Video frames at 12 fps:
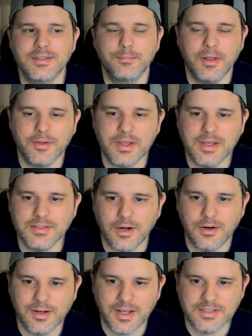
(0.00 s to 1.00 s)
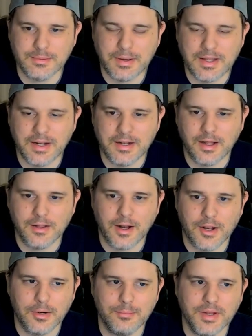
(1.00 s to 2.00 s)
The Pelicans are decimated. A
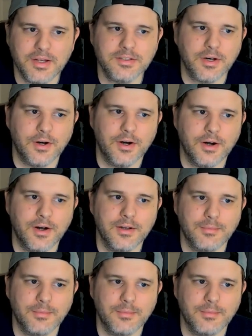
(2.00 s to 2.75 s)
lot of their bigs are hurt.